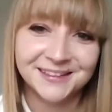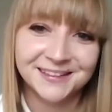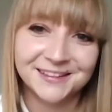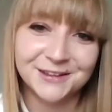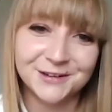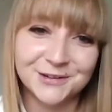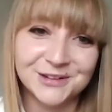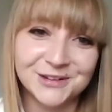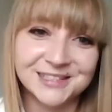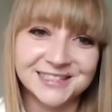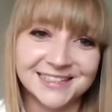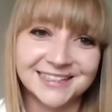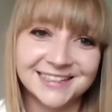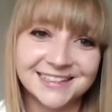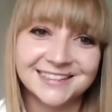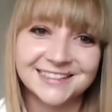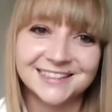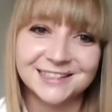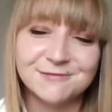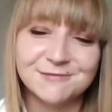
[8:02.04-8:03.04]
there was like
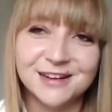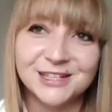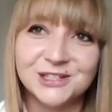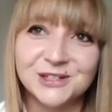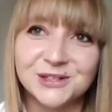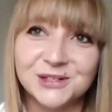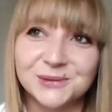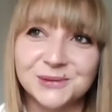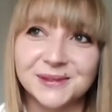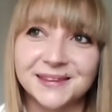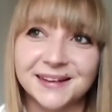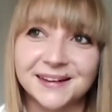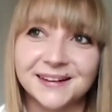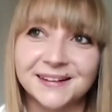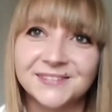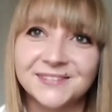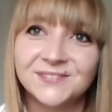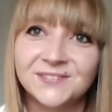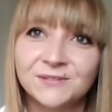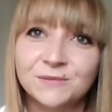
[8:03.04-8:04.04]
some issues with that,
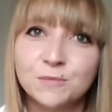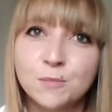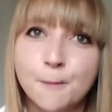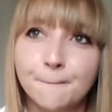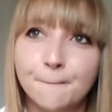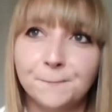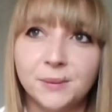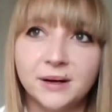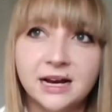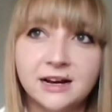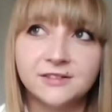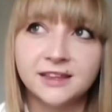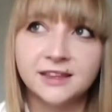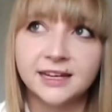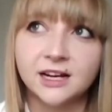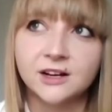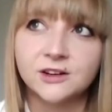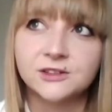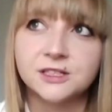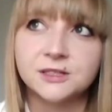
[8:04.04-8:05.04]
but everything
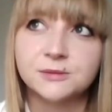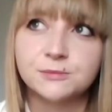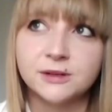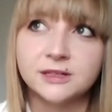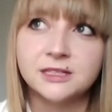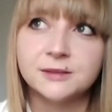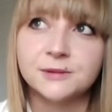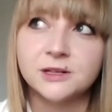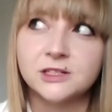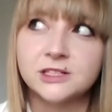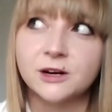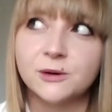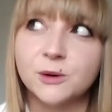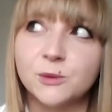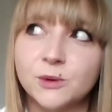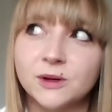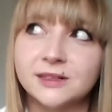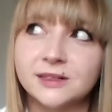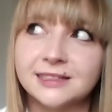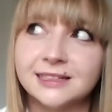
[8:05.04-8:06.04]
else is pretty much how I
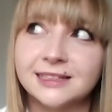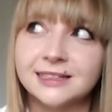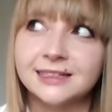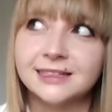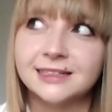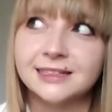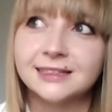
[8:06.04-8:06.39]
wanted.